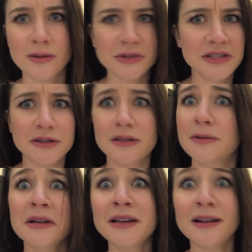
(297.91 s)
I'm just here
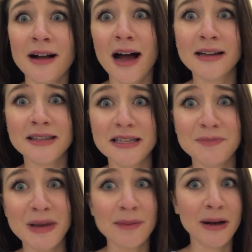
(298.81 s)
to honestly
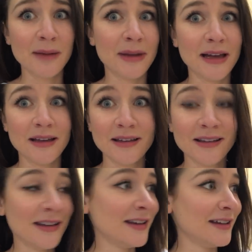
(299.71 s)
speak upon my
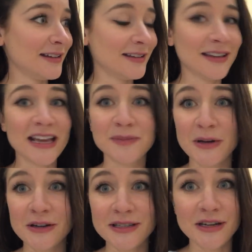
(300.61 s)

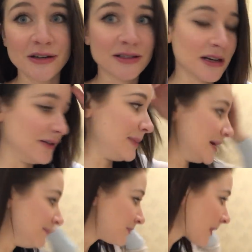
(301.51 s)
experience here in Saudi
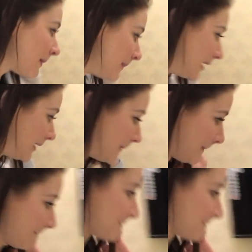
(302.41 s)
Arabia. But I